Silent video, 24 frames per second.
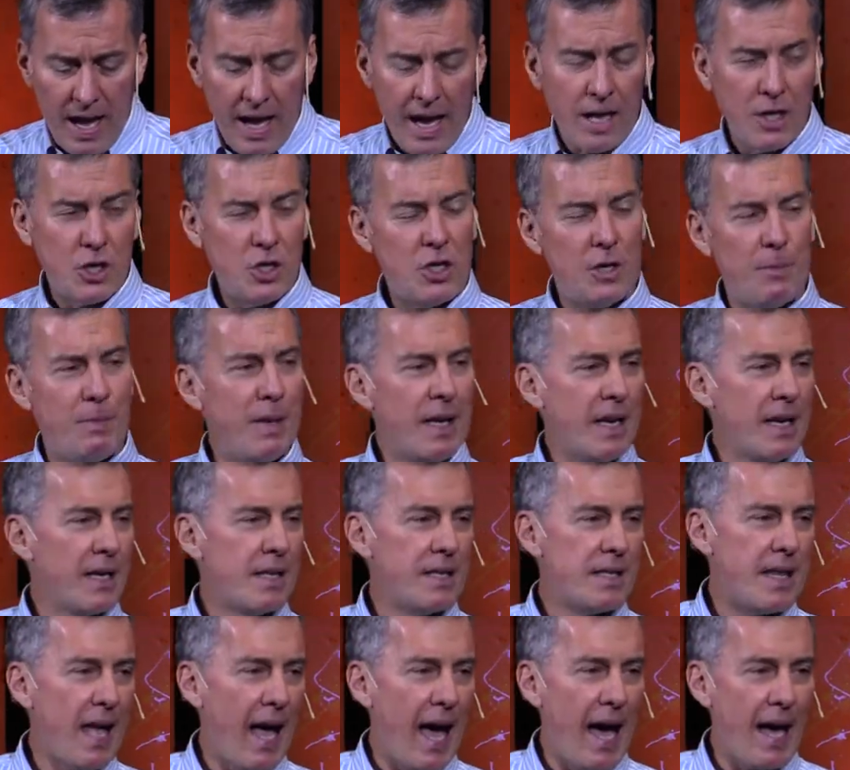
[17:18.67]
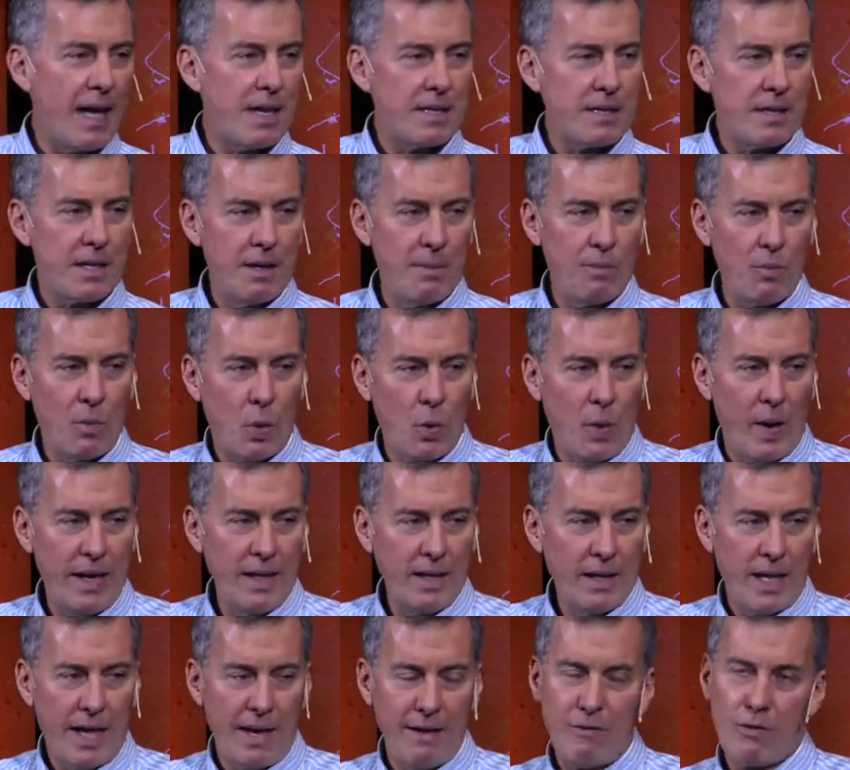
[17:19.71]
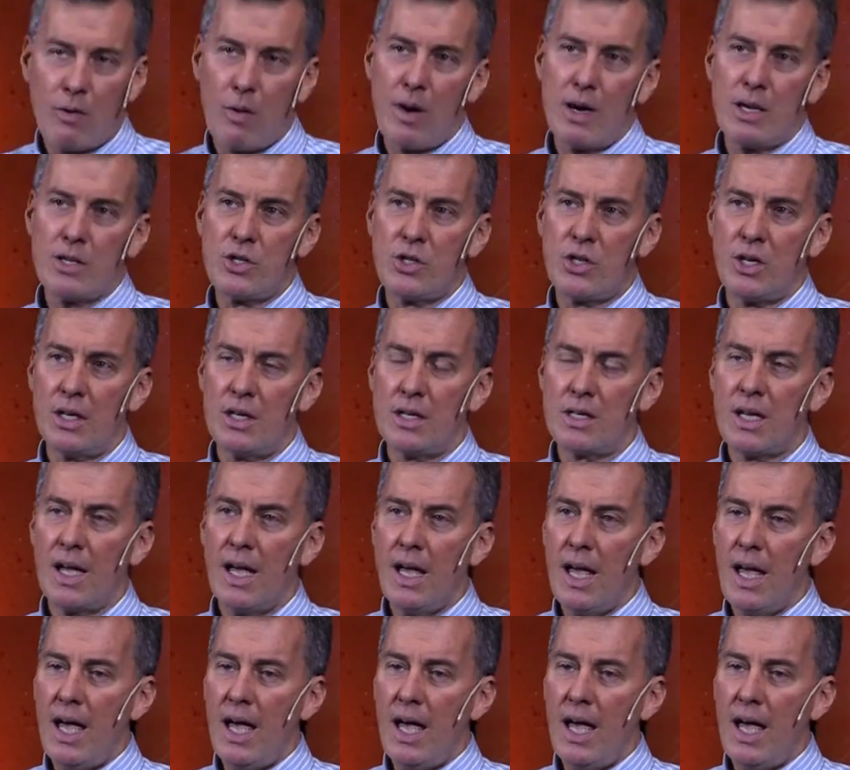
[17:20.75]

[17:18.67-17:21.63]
and she begins to ask him great life questions,